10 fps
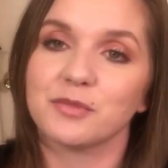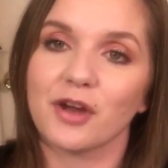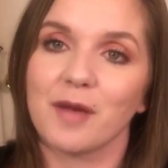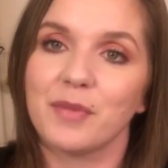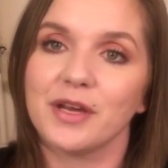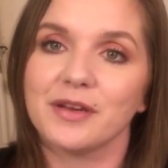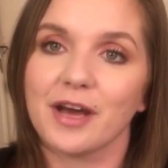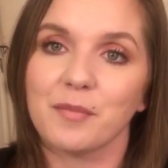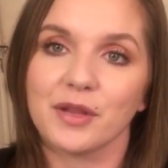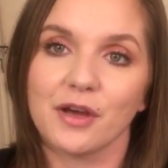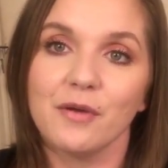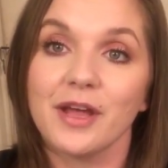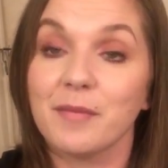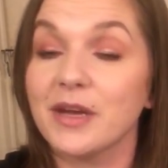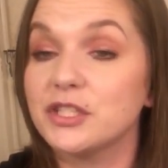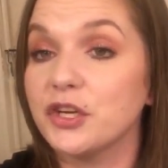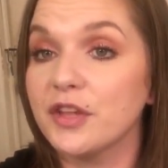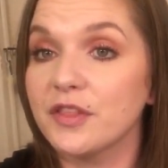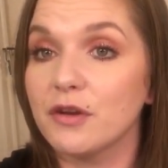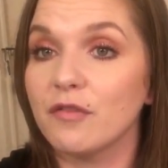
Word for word: subscribe button down below and make sure you hit the